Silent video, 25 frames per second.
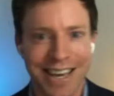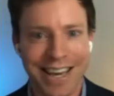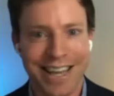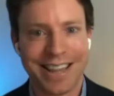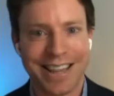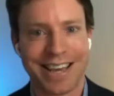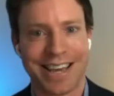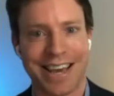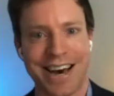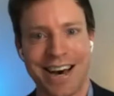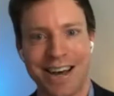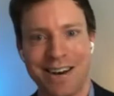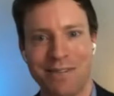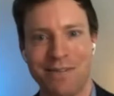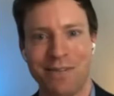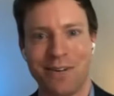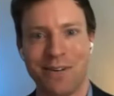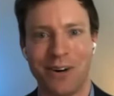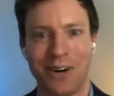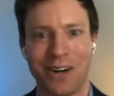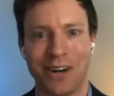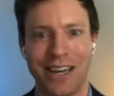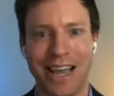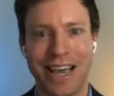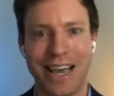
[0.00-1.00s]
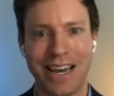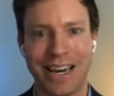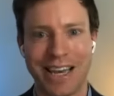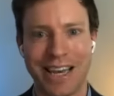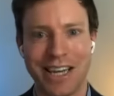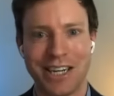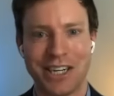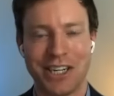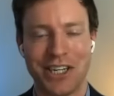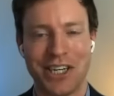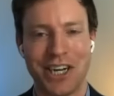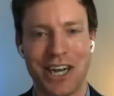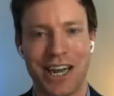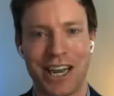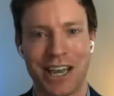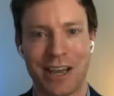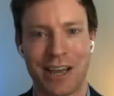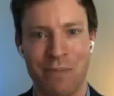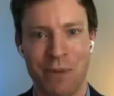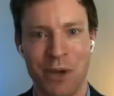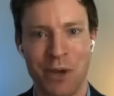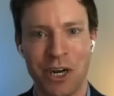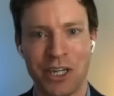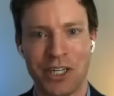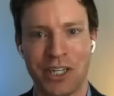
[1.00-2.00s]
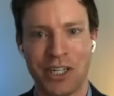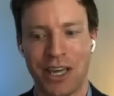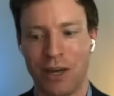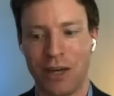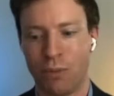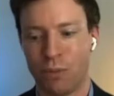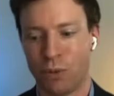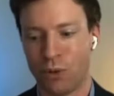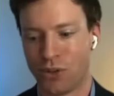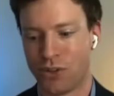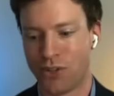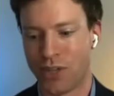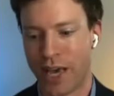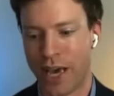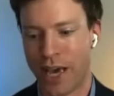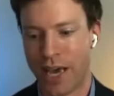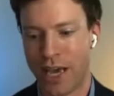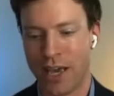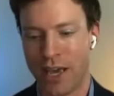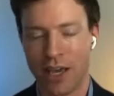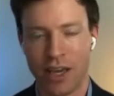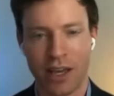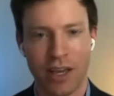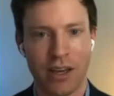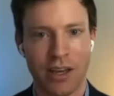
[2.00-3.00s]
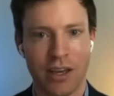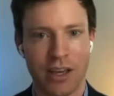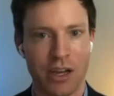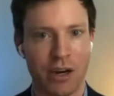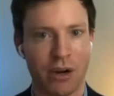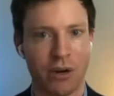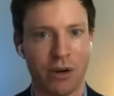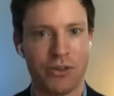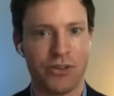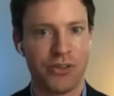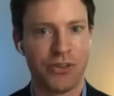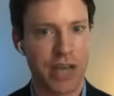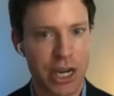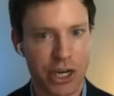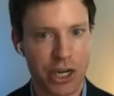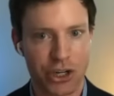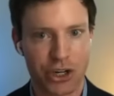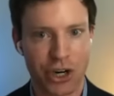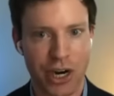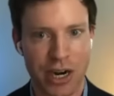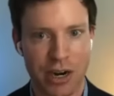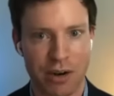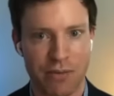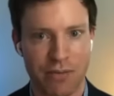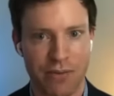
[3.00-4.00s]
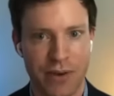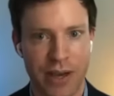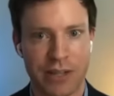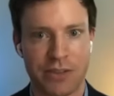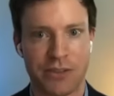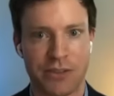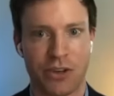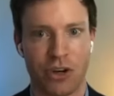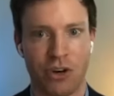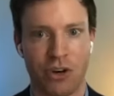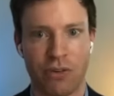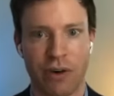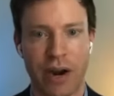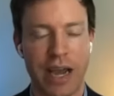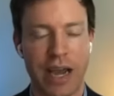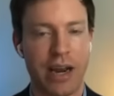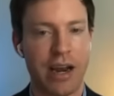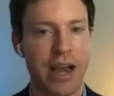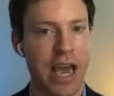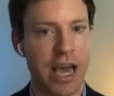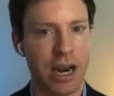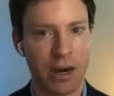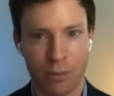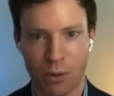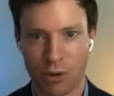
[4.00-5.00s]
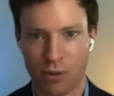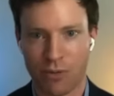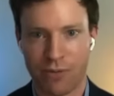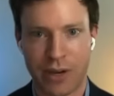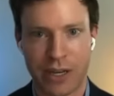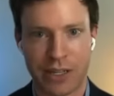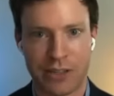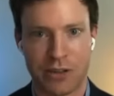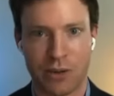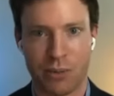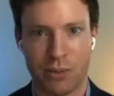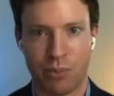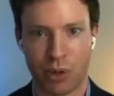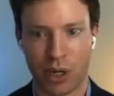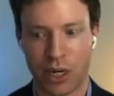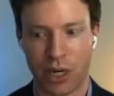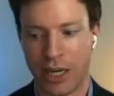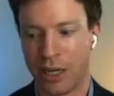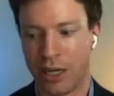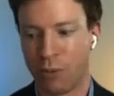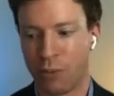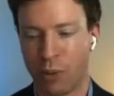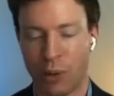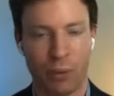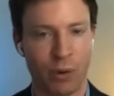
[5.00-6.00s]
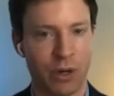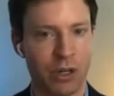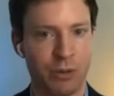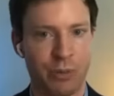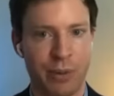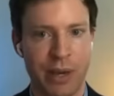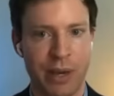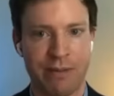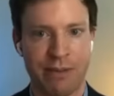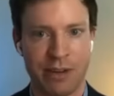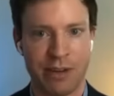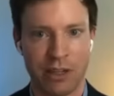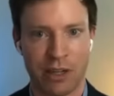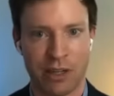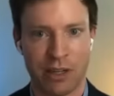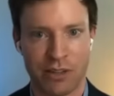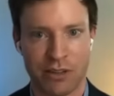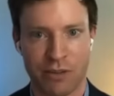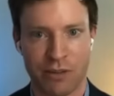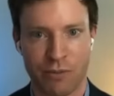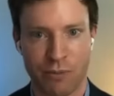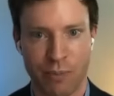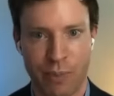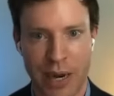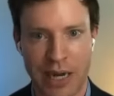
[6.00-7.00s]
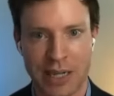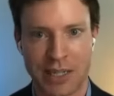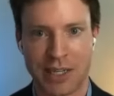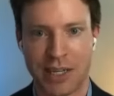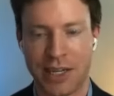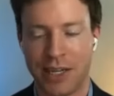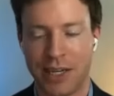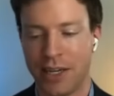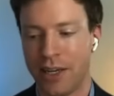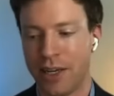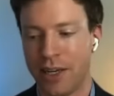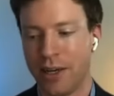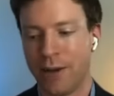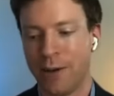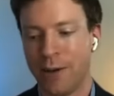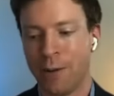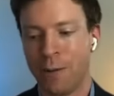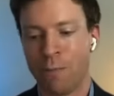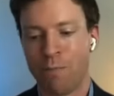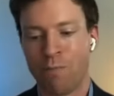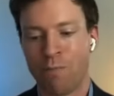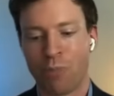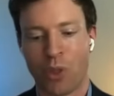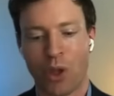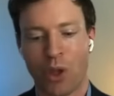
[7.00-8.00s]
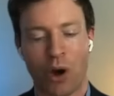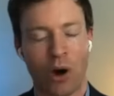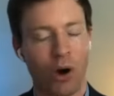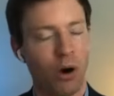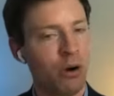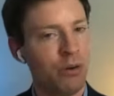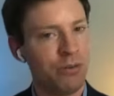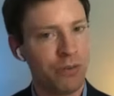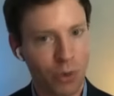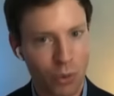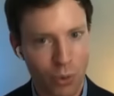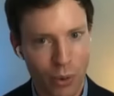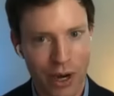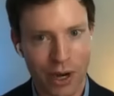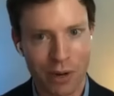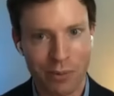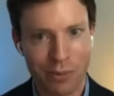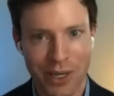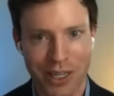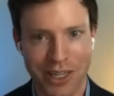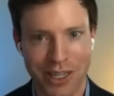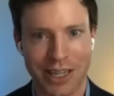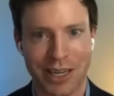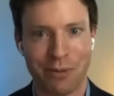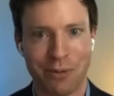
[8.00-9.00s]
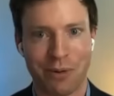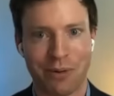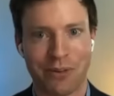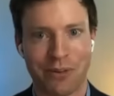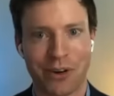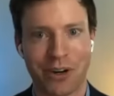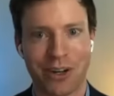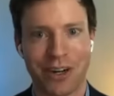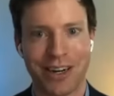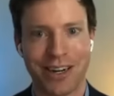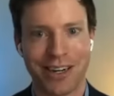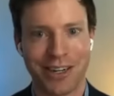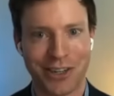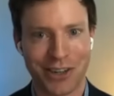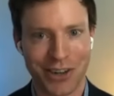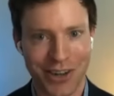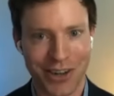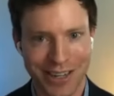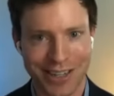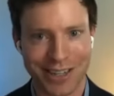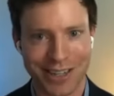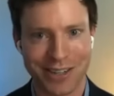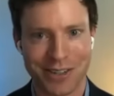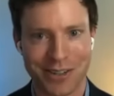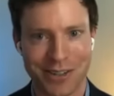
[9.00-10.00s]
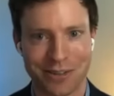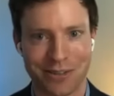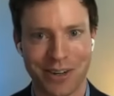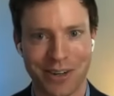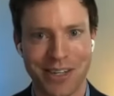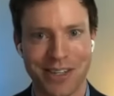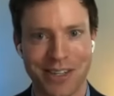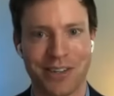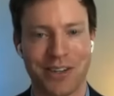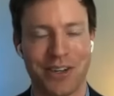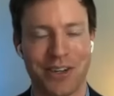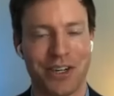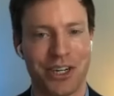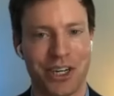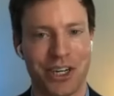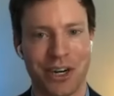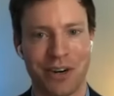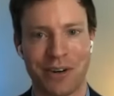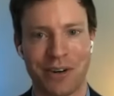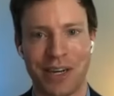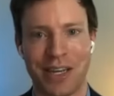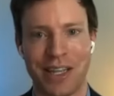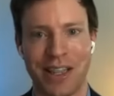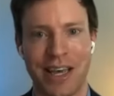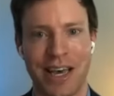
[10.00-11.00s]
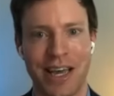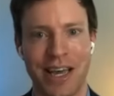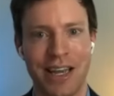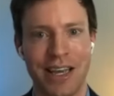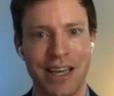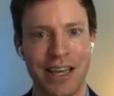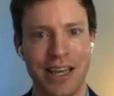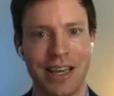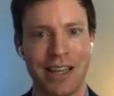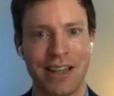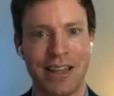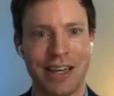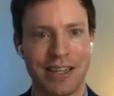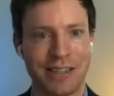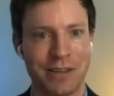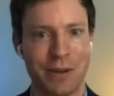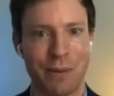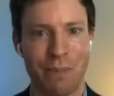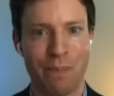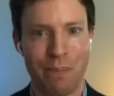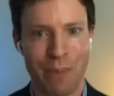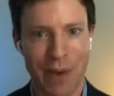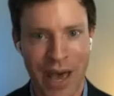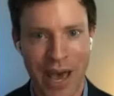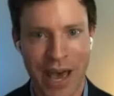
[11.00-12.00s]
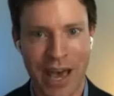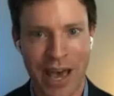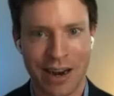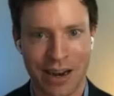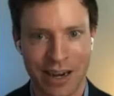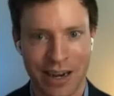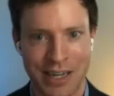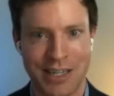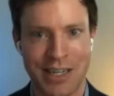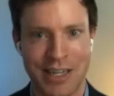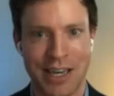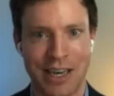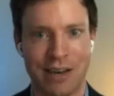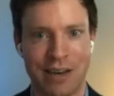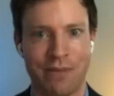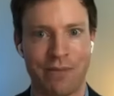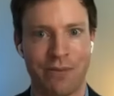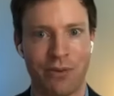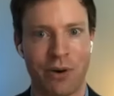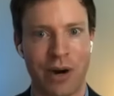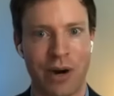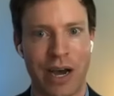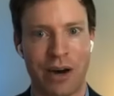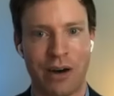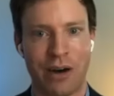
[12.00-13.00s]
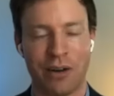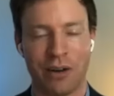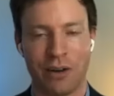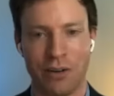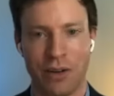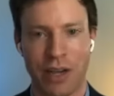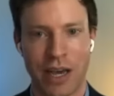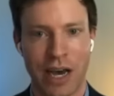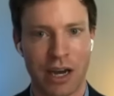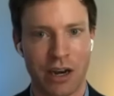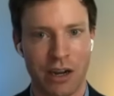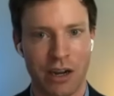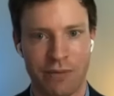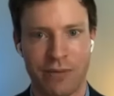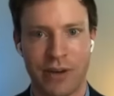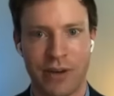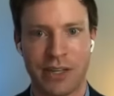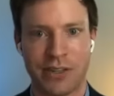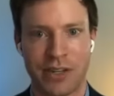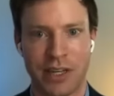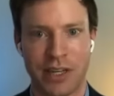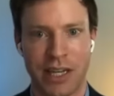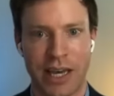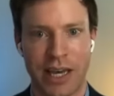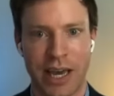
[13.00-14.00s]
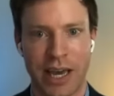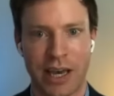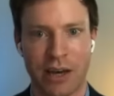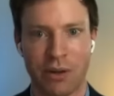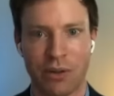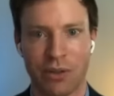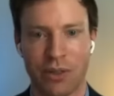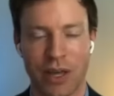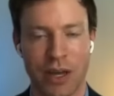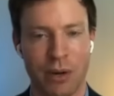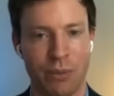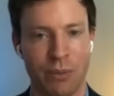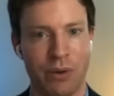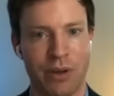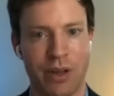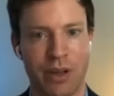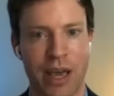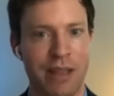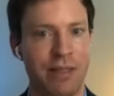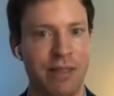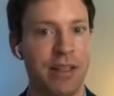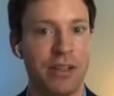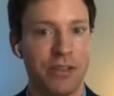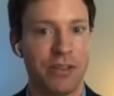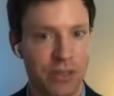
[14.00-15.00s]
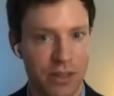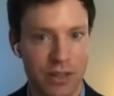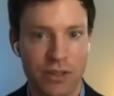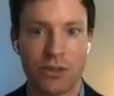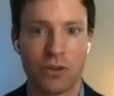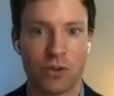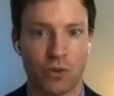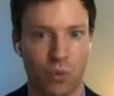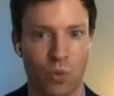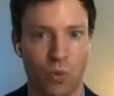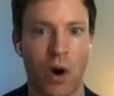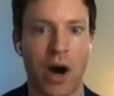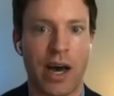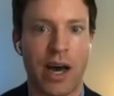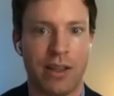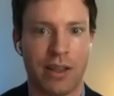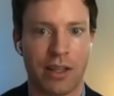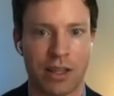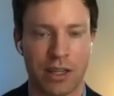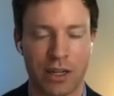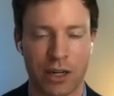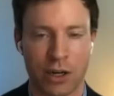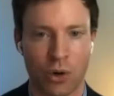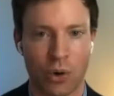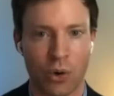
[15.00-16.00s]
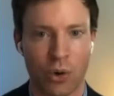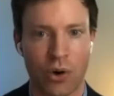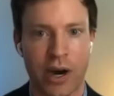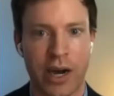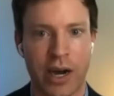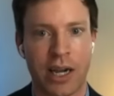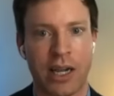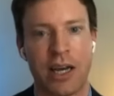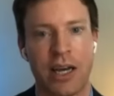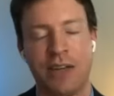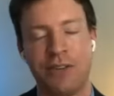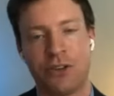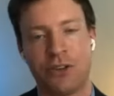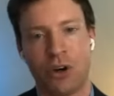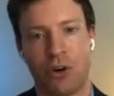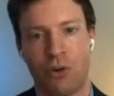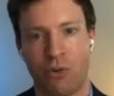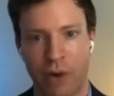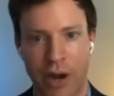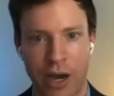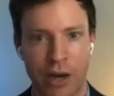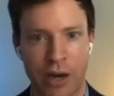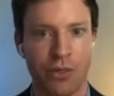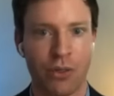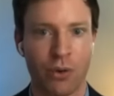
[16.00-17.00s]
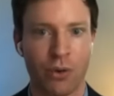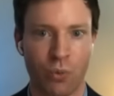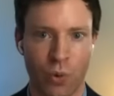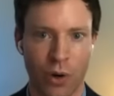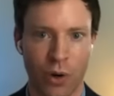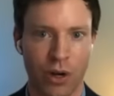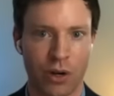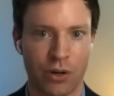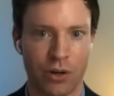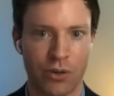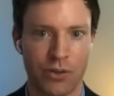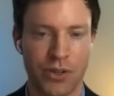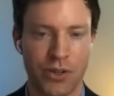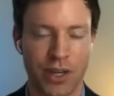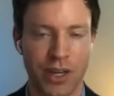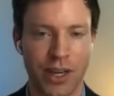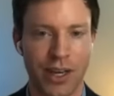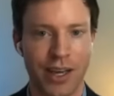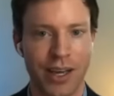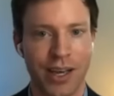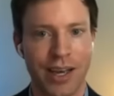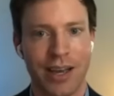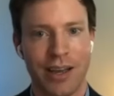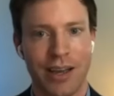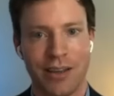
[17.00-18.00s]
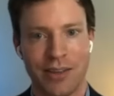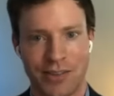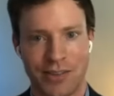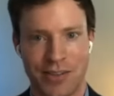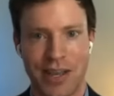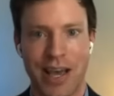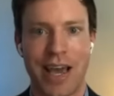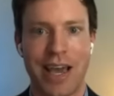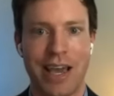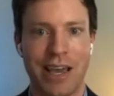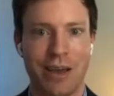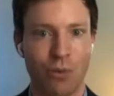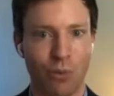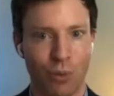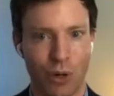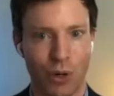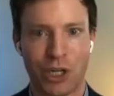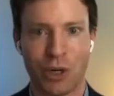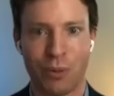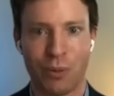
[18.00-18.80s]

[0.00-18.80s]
carnivore and ketogenic community will say, you know, saturated fats are great. Animal fats are brilliant. We want to be having lots of butter. Overwhelmingly, we've got truckloads of research showing that that's a bad idea for our cardiovascular health. And this is why the clinical guidelines around the world say we should